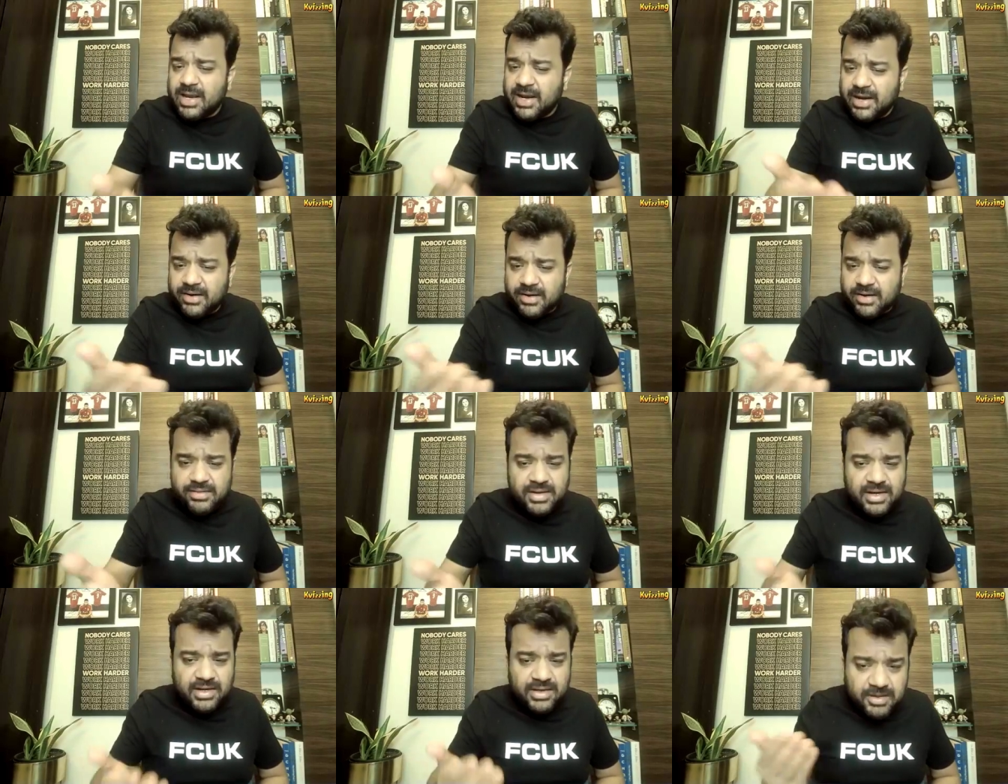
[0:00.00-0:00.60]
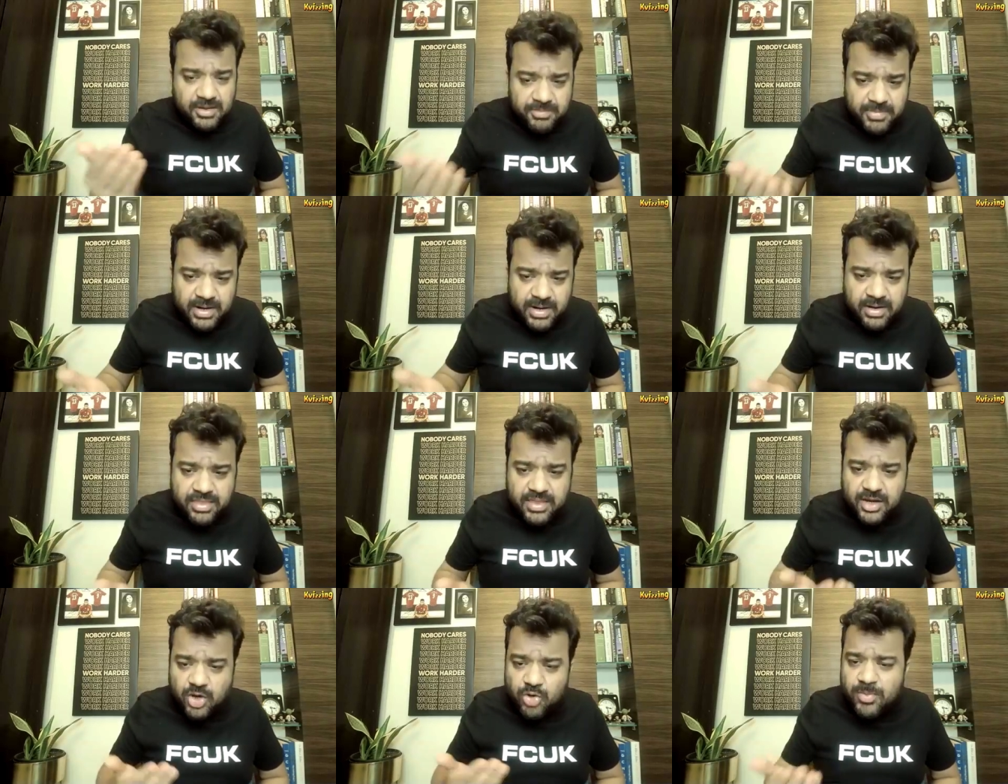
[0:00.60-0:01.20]
interesting
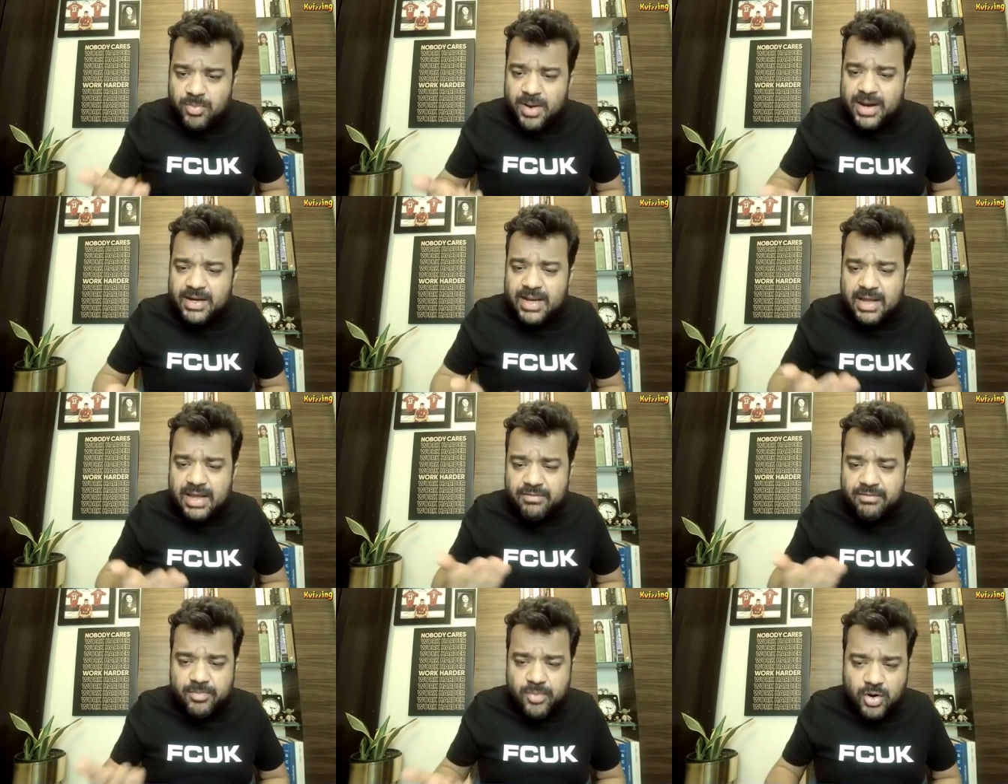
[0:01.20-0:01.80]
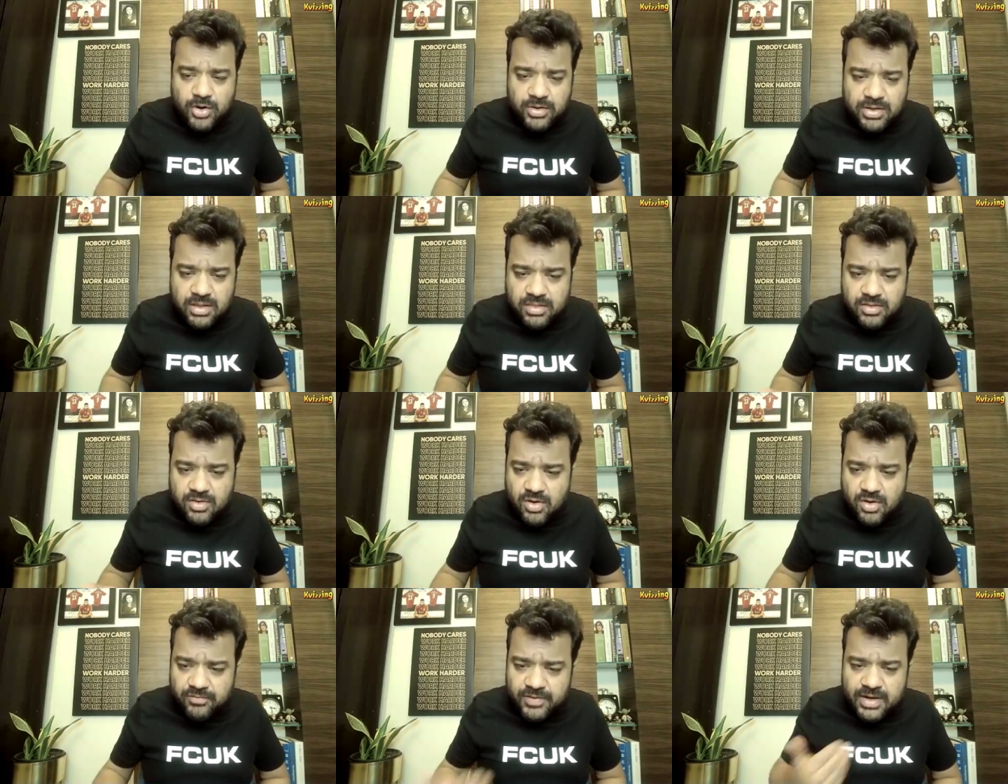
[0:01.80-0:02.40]
tidbits that you might have about these
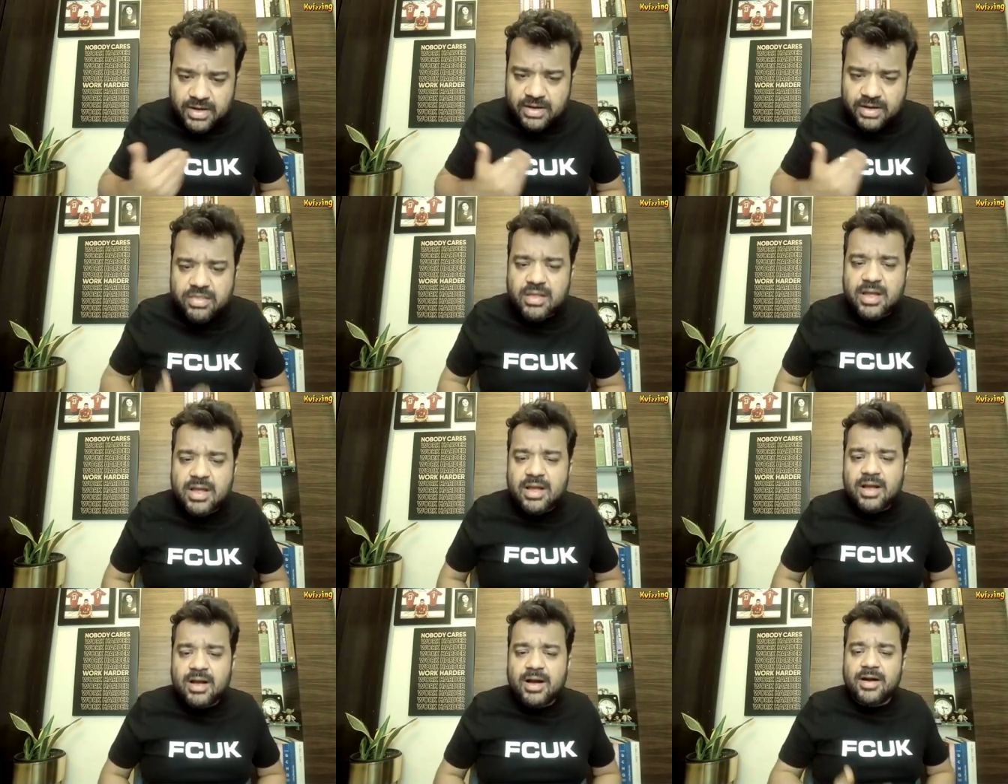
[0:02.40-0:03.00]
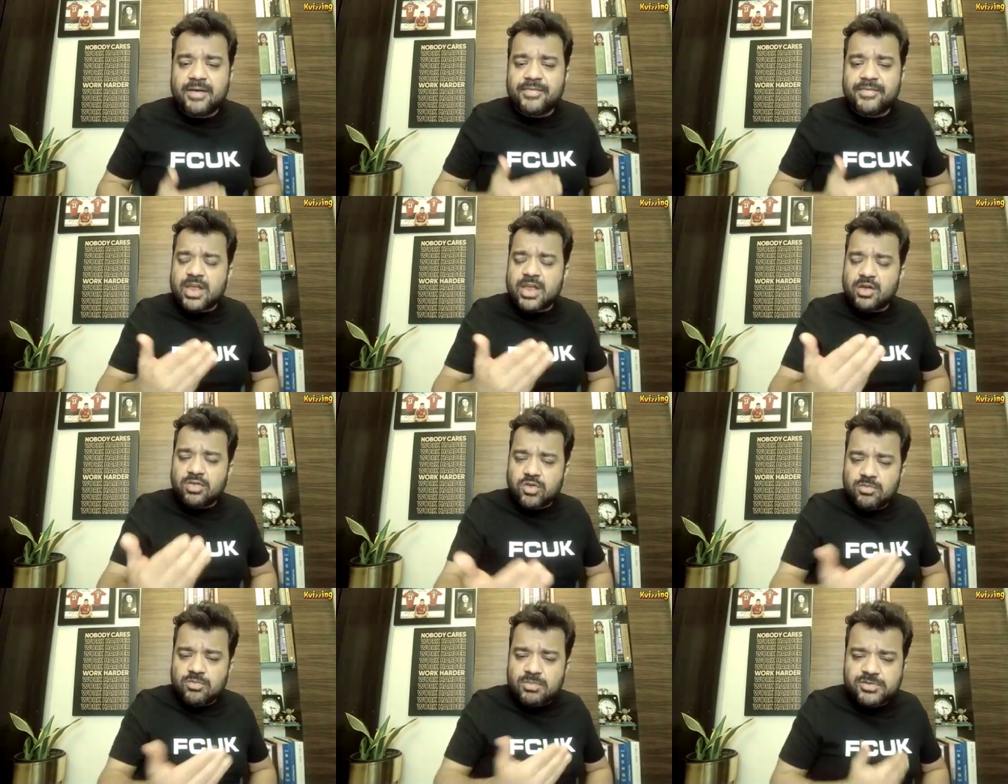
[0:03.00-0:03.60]
conflicts uh, thank
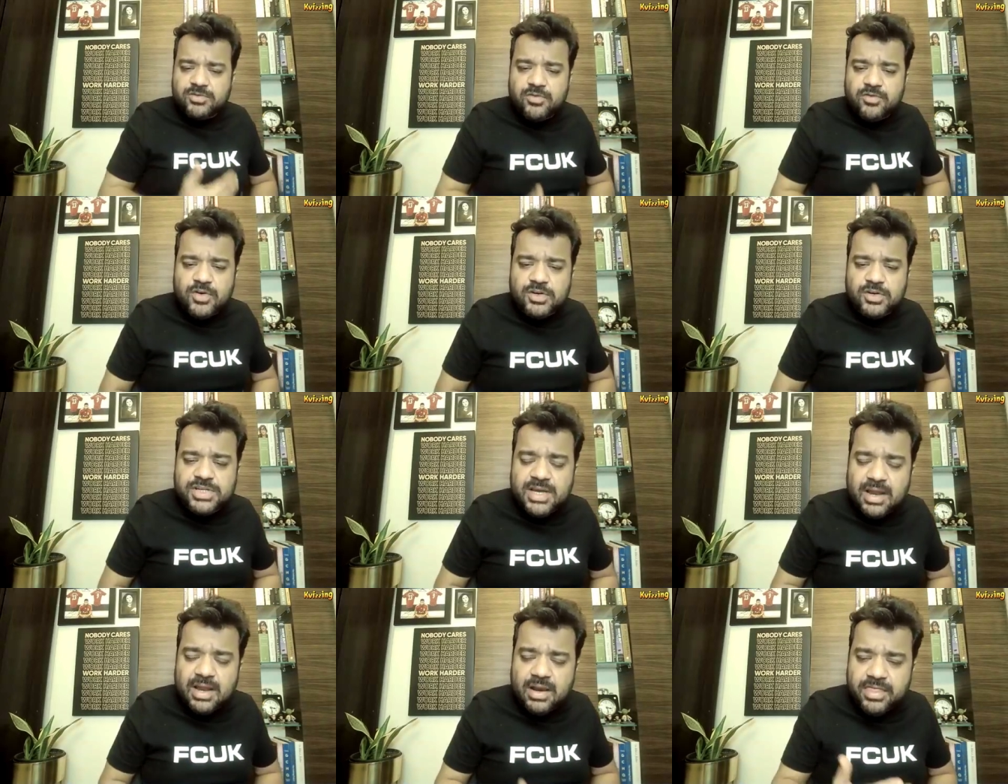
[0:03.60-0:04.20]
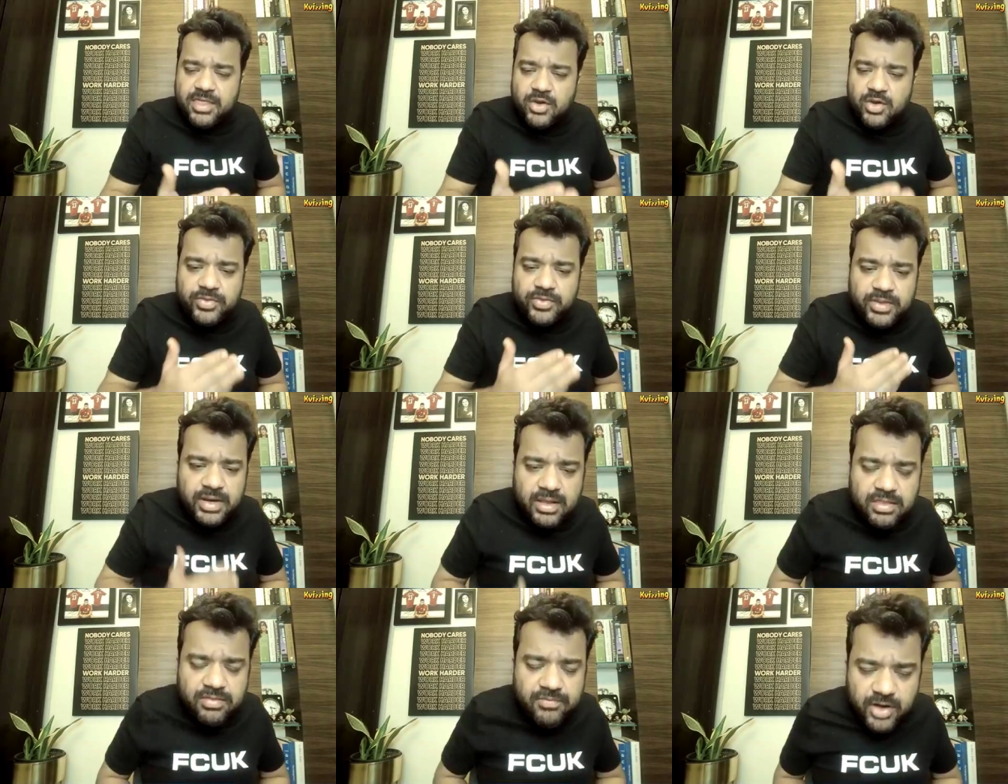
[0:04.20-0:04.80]
you so much for watching i'll see you in
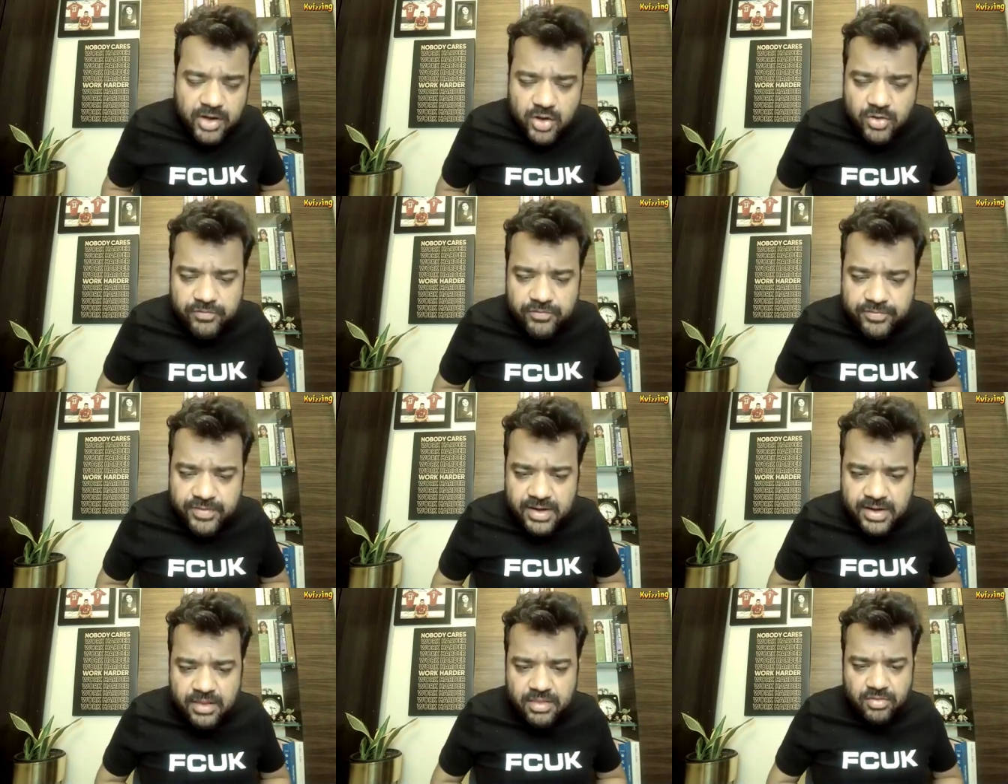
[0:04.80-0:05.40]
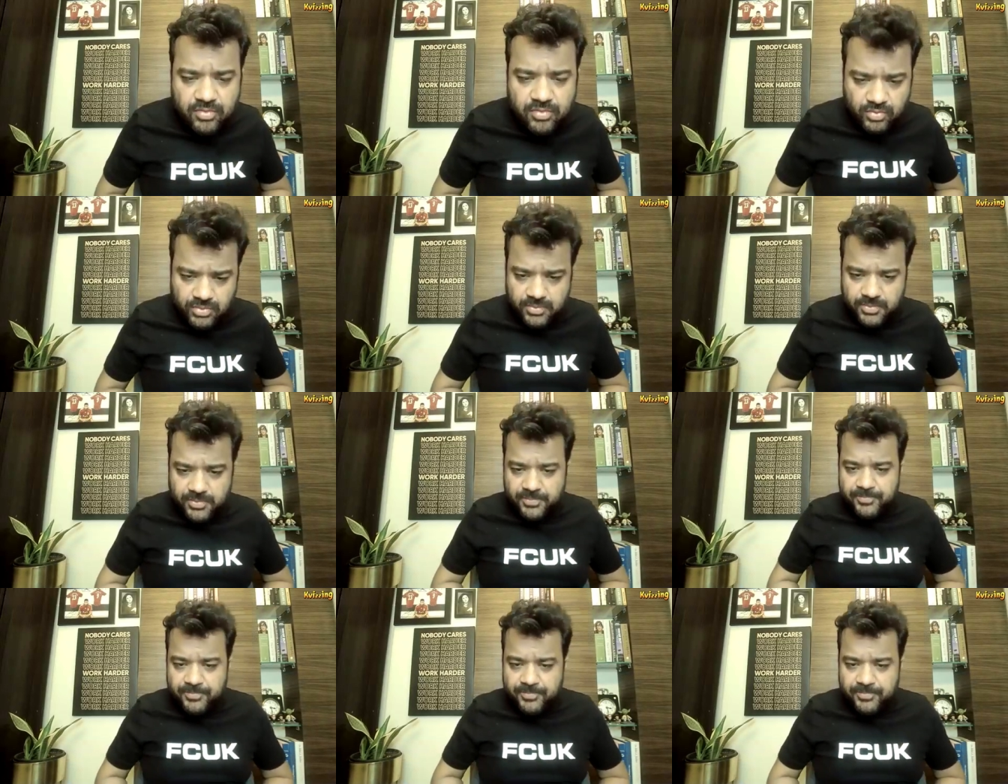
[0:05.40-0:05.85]
the next video very soon